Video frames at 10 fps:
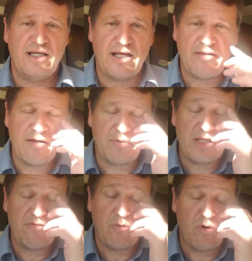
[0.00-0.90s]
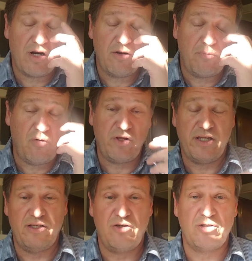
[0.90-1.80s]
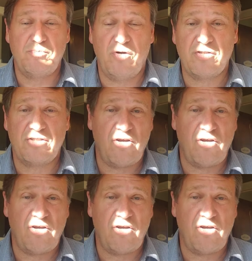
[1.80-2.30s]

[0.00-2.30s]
And I, they believe in one of Napoleon Hill's books,